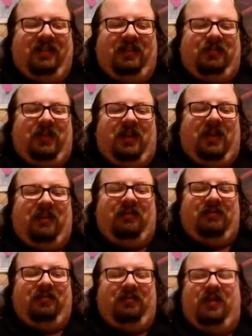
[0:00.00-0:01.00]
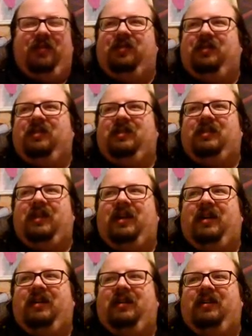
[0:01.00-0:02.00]
Speaking of viewers
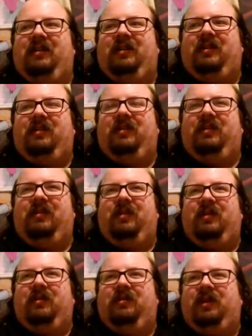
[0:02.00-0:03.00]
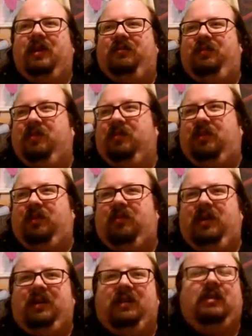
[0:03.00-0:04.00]
and viewer
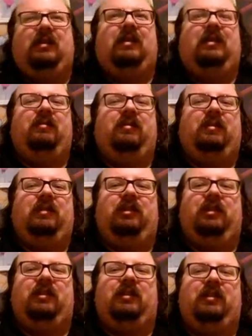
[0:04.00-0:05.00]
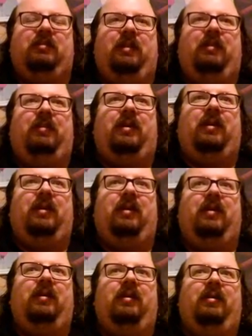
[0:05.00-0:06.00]
requests, it was suggested to me
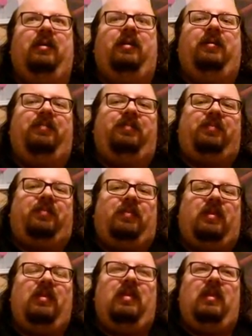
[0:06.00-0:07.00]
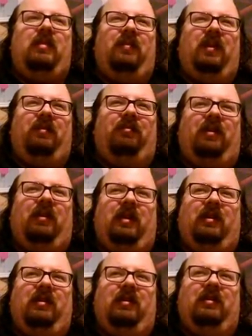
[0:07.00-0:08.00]
by my friend
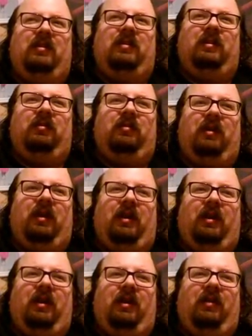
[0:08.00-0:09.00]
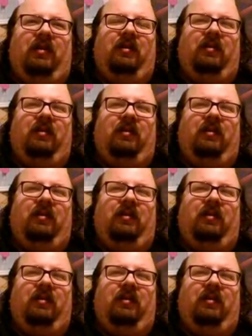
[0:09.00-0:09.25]
Ethan to do a